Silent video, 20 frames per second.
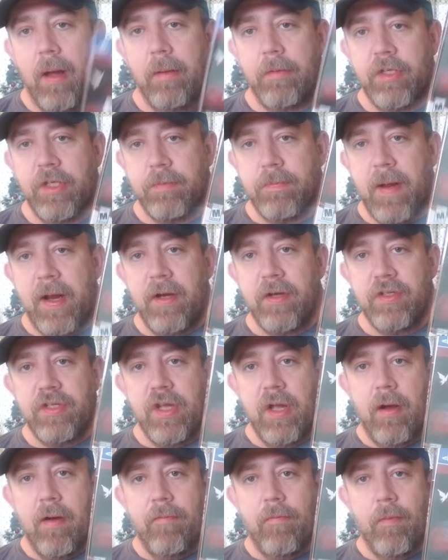just by
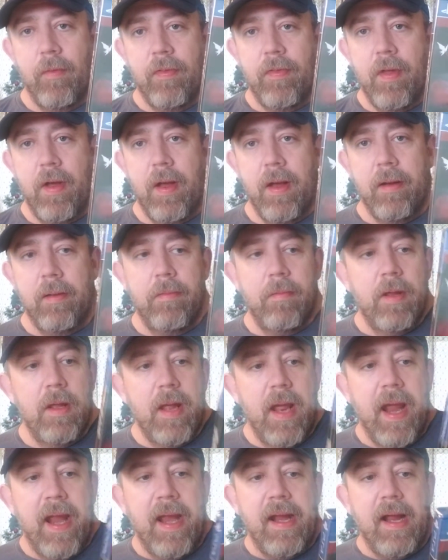yourself with
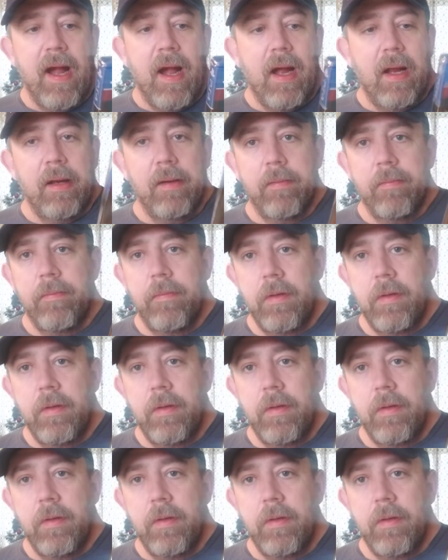AI